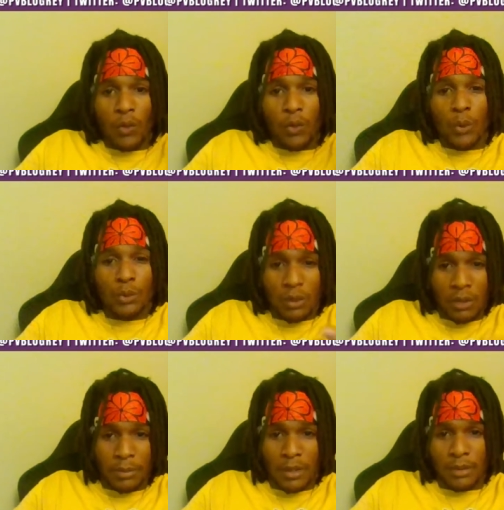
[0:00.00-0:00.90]
those are the
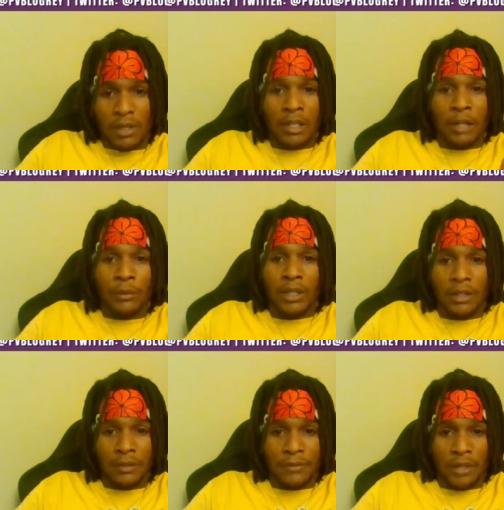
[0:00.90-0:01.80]
people that
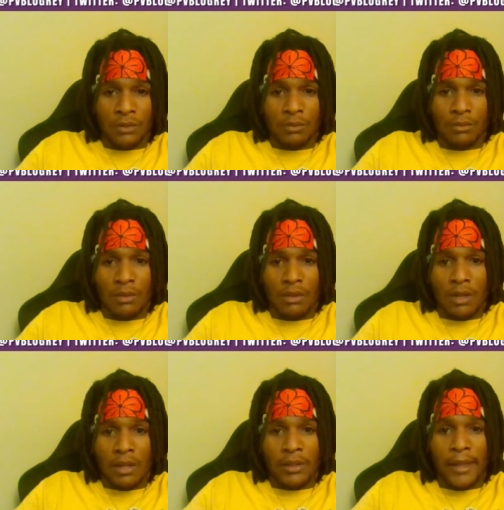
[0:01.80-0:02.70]
directly affect you.
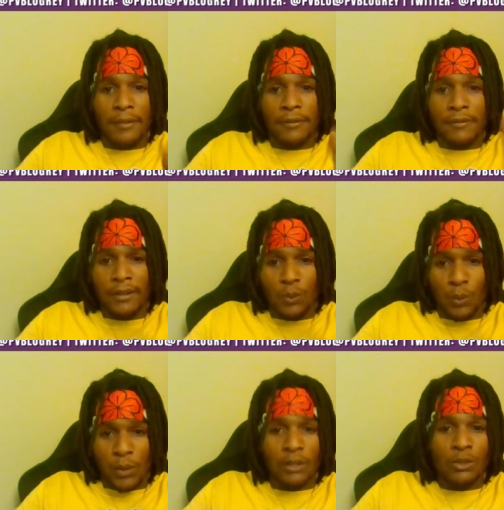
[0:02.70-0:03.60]
They affect
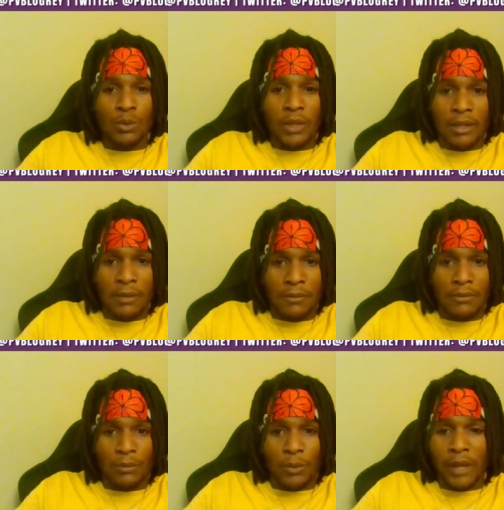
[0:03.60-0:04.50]
where you live,
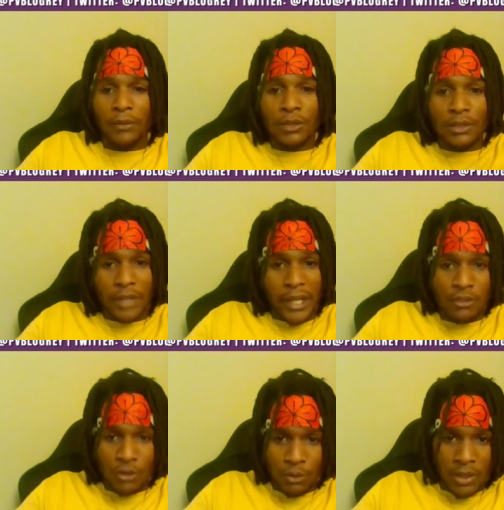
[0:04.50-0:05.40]
whatever
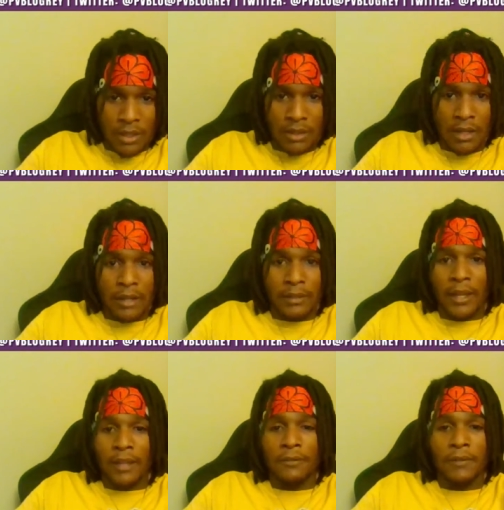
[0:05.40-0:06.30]
state you're in.
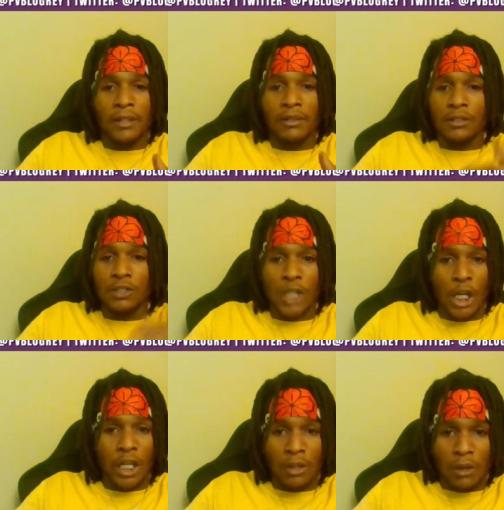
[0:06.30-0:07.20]
They affect the
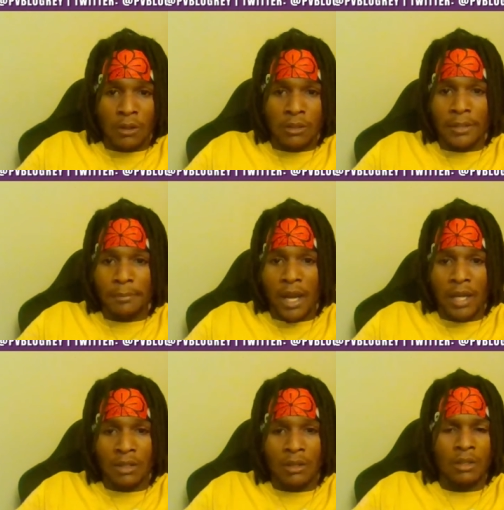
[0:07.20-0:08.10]
city laws, the
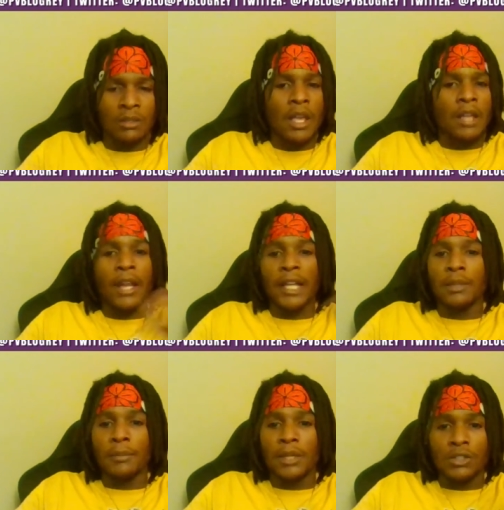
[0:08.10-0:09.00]
bylaws, not to
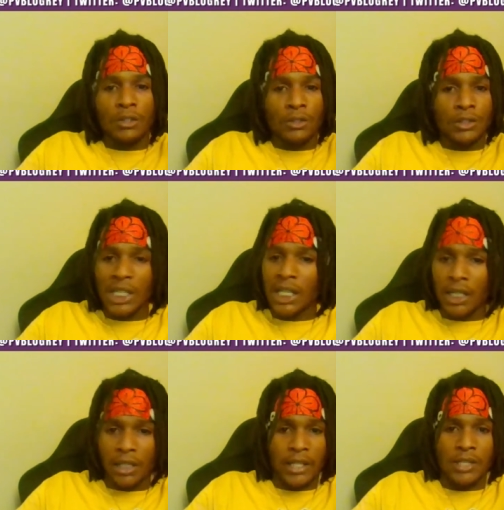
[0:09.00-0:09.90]
mention your city
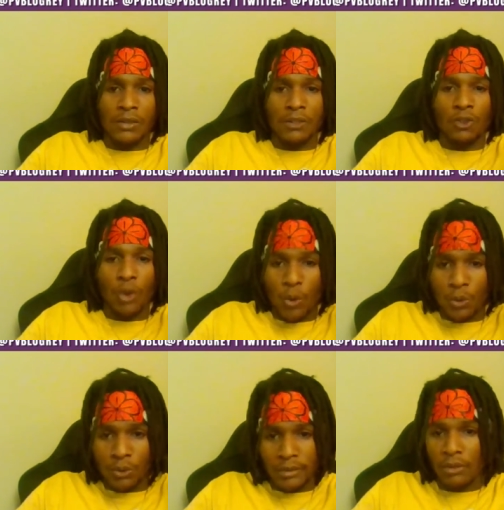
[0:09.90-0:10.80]
elections.
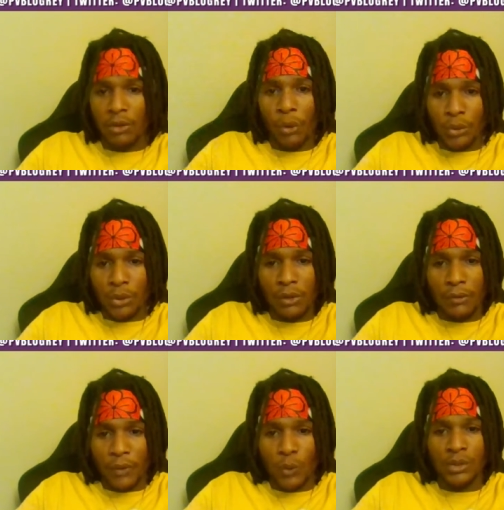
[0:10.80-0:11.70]
Those those are the
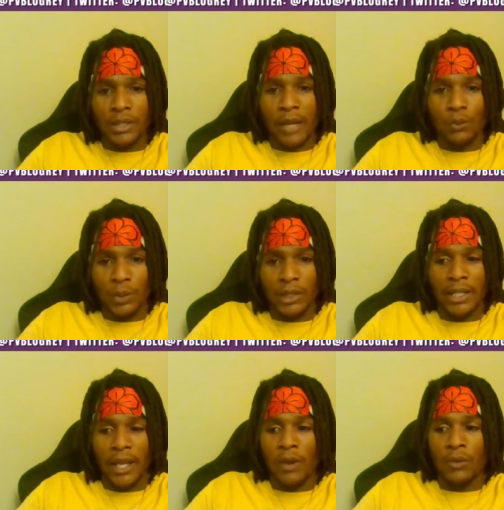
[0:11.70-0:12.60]
votes that really
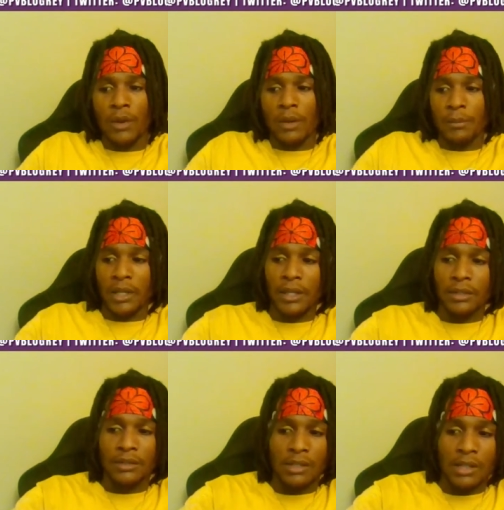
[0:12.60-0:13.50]
count,
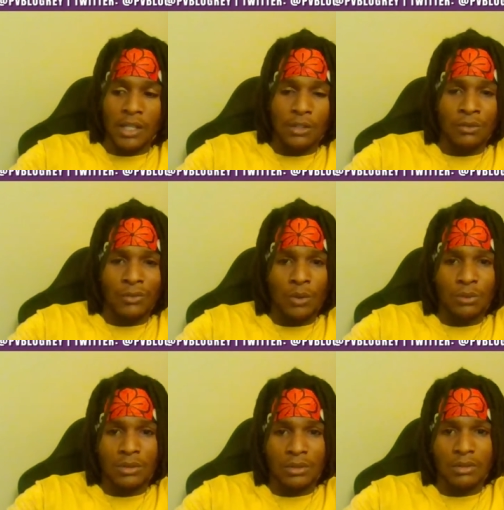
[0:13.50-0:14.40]
because these
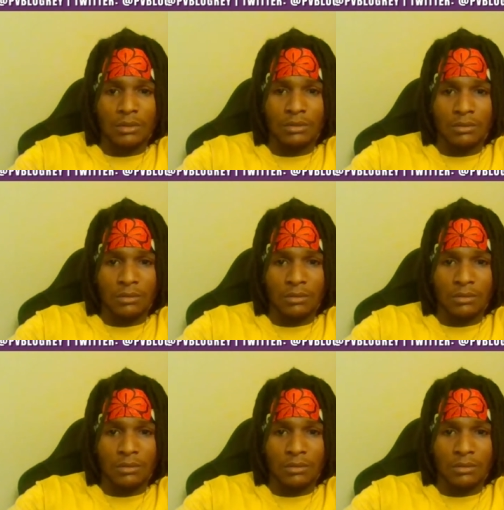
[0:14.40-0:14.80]
votes